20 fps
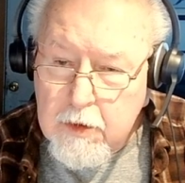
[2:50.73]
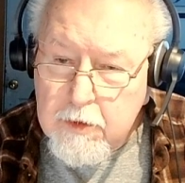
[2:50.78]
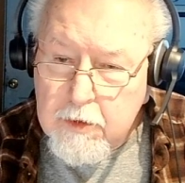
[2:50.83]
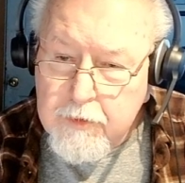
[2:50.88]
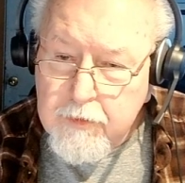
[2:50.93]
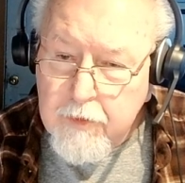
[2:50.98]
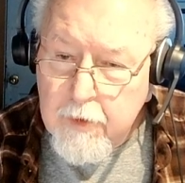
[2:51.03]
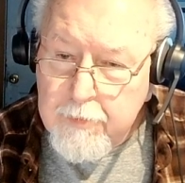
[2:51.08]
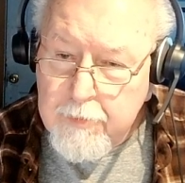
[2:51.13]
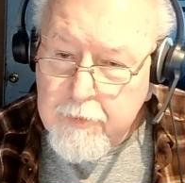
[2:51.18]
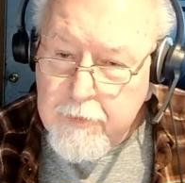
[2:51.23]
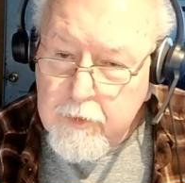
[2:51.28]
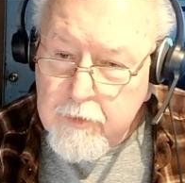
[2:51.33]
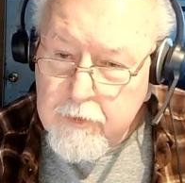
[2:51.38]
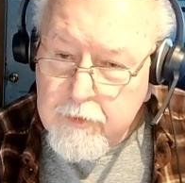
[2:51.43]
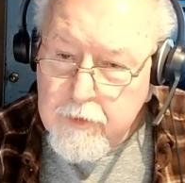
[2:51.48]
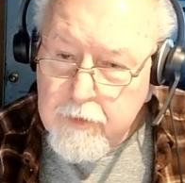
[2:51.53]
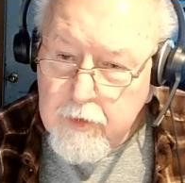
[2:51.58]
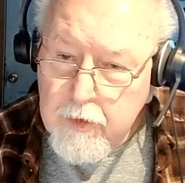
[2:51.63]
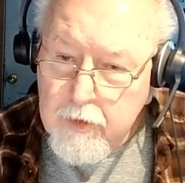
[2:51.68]
scriptures,
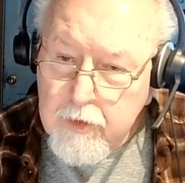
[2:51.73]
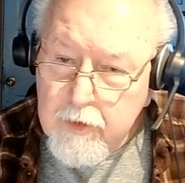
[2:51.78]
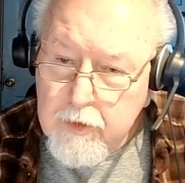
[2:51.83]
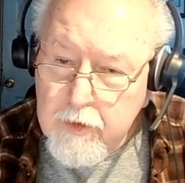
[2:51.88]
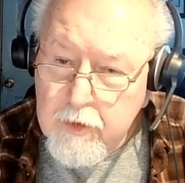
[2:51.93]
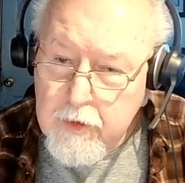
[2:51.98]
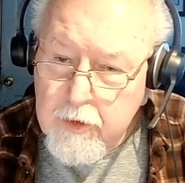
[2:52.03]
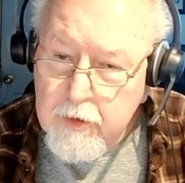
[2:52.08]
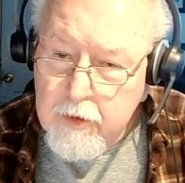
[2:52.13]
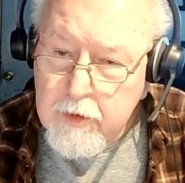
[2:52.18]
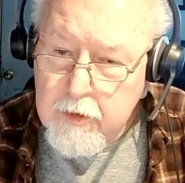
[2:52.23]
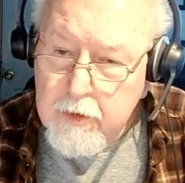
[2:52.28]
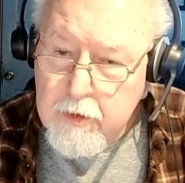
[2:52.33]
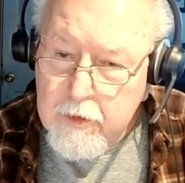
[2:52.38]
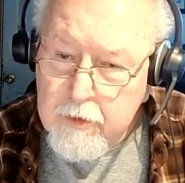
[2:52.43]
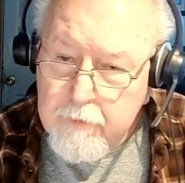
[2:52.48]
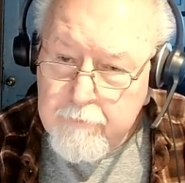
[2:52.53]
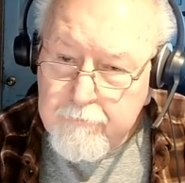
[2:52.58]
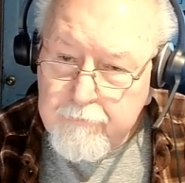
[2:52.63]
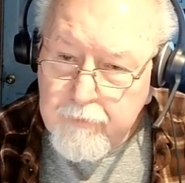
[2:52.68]
the, the
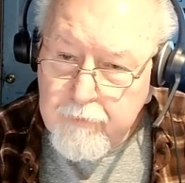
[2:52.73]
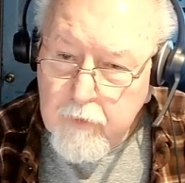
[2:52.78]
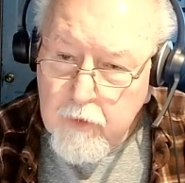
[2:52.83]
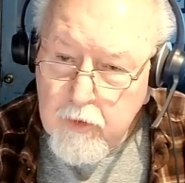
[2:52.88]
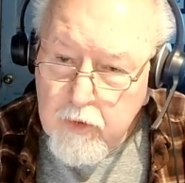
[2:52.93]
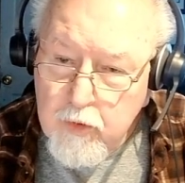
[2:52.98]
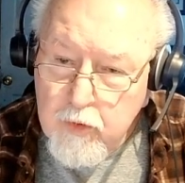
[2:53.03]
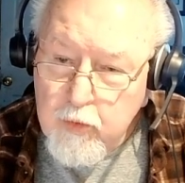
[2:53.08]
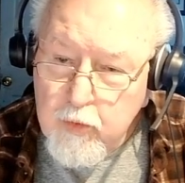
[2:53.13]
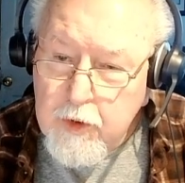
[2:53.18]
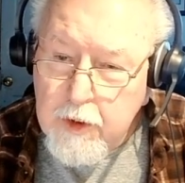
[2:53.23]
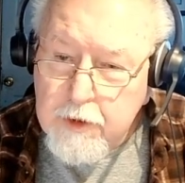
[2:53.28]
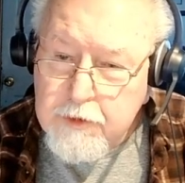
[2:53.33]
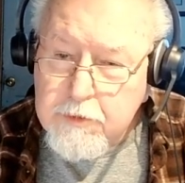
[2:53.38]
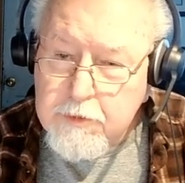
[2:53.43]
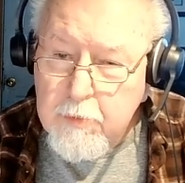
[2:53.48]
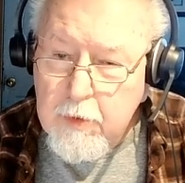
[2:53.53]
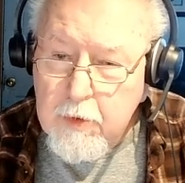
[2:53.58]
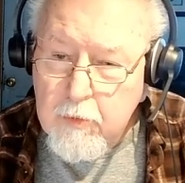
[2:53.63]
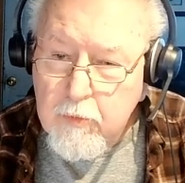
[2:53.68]
New
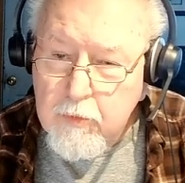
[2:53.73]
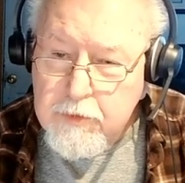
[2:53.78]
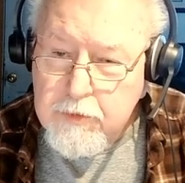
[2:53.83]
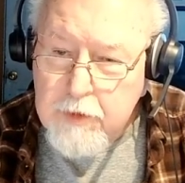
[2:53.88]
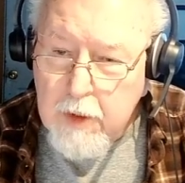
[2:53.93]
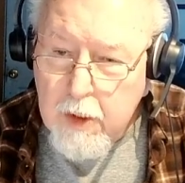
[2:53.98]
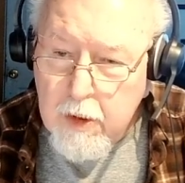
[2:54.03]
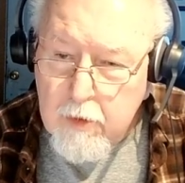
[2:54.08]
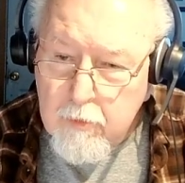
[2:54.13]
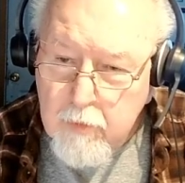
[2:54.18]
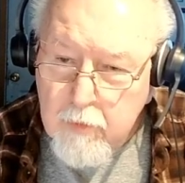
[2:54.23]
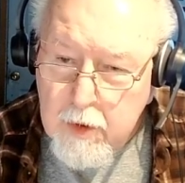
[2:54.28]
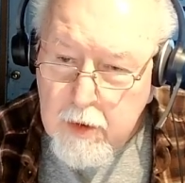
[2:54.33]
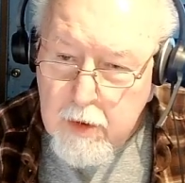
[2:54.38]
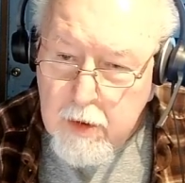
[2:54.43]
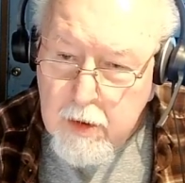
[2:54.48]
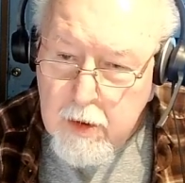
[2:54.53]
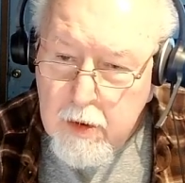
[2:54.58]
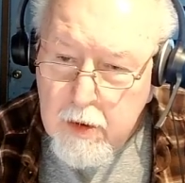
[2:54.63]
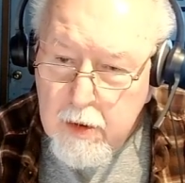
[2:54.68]
Testament was not
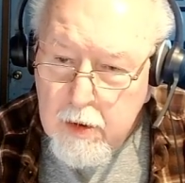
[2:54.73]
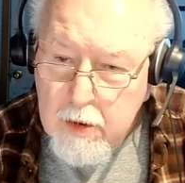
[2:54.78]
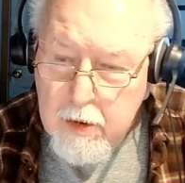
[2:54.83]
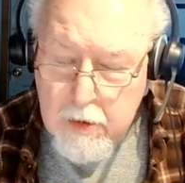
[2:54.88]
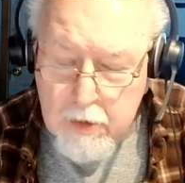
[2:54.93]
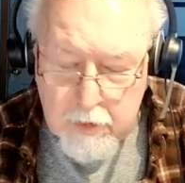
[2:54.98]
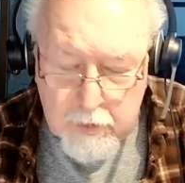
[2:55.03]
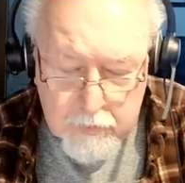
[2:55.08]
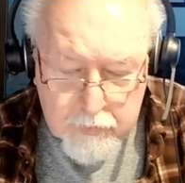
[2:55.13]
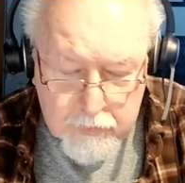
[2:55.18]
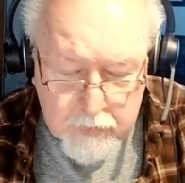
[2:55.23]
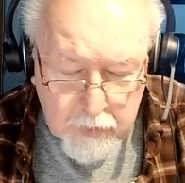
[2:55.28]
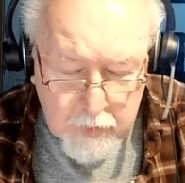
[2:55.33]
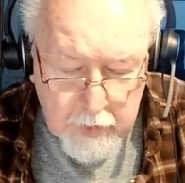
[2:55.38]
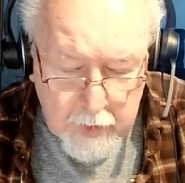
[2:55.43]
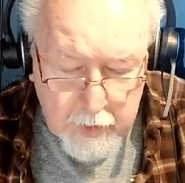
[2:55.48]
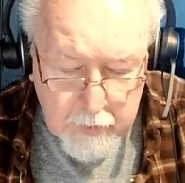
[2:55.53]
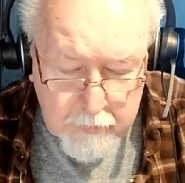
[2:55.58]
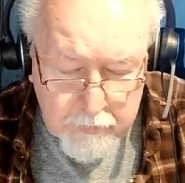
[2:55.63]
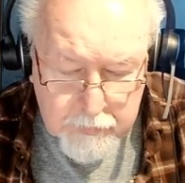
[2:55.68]
written. So
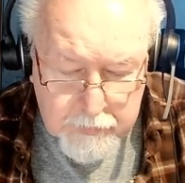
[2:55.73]
God was